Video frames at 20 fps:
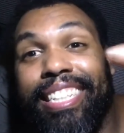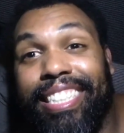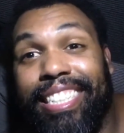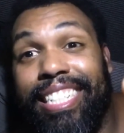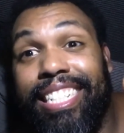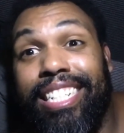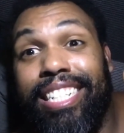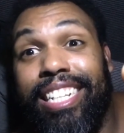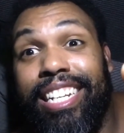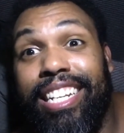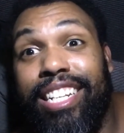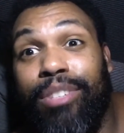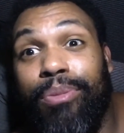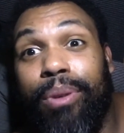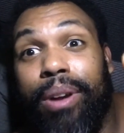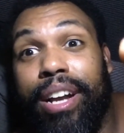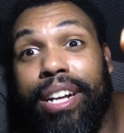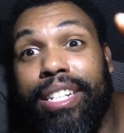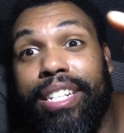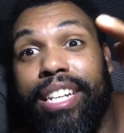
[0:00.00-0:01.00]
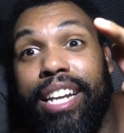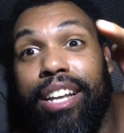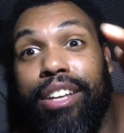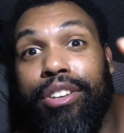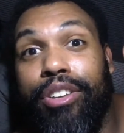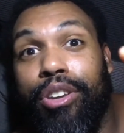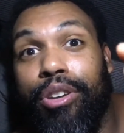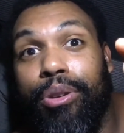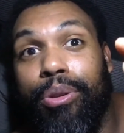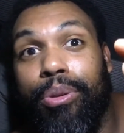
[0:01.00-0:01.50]
this is what I tell
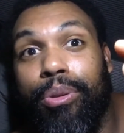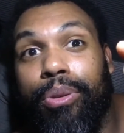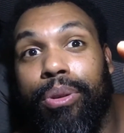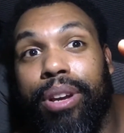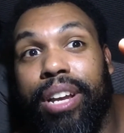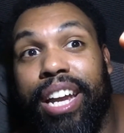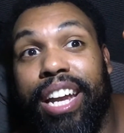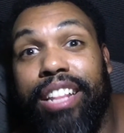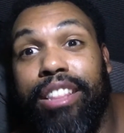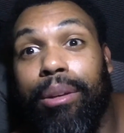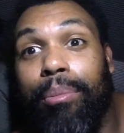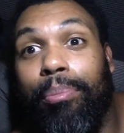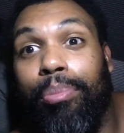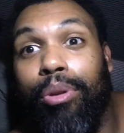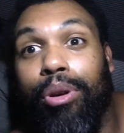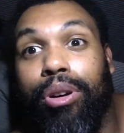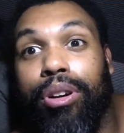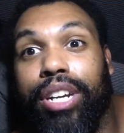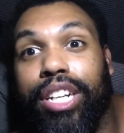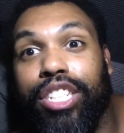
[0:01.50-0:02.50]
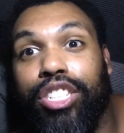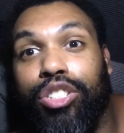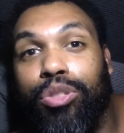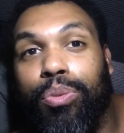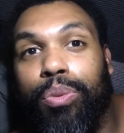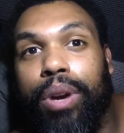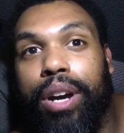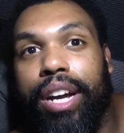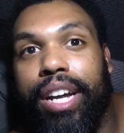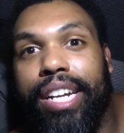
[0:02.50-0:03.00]
you in the book. This is
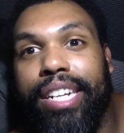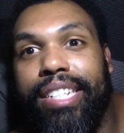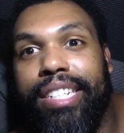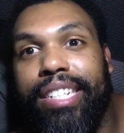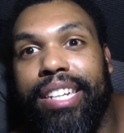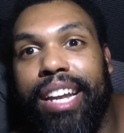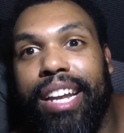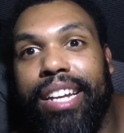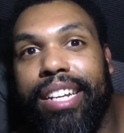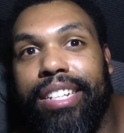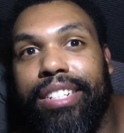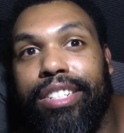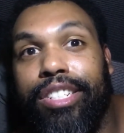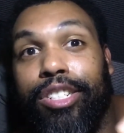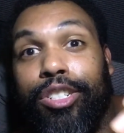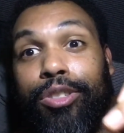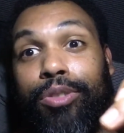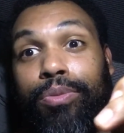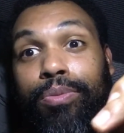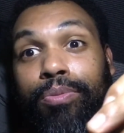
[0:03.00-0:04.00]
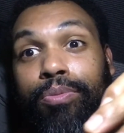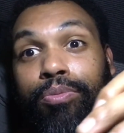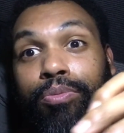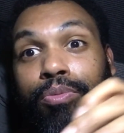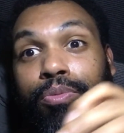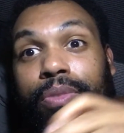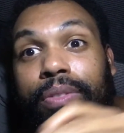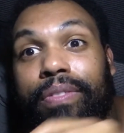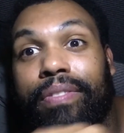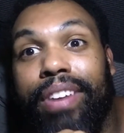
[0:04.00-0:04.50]
what it says
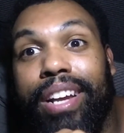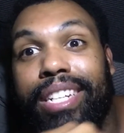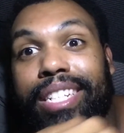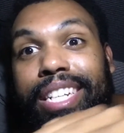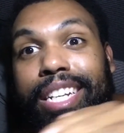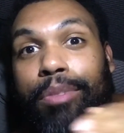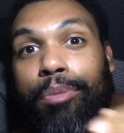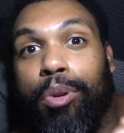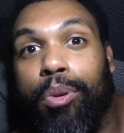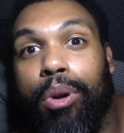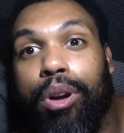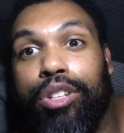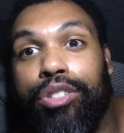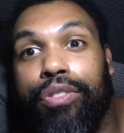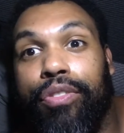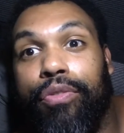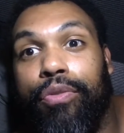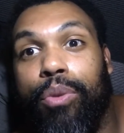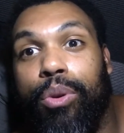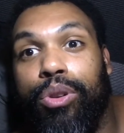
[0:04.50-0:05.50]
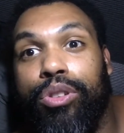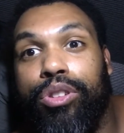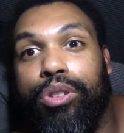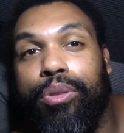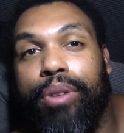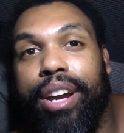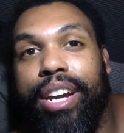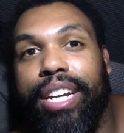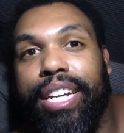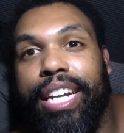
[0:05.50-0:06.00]
investing requires a fourth
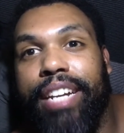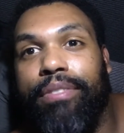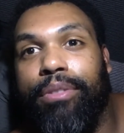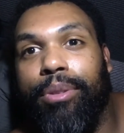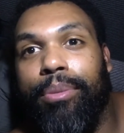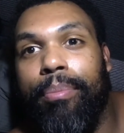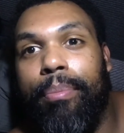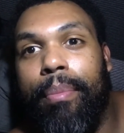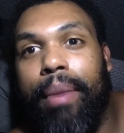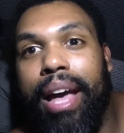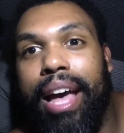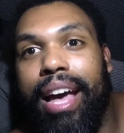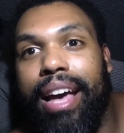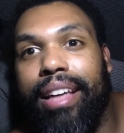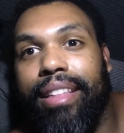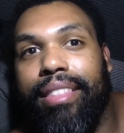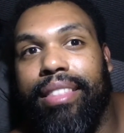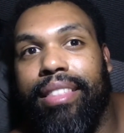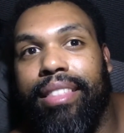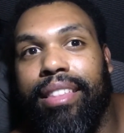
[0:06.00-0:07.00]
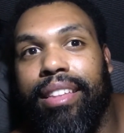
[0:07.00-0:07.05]
grade level math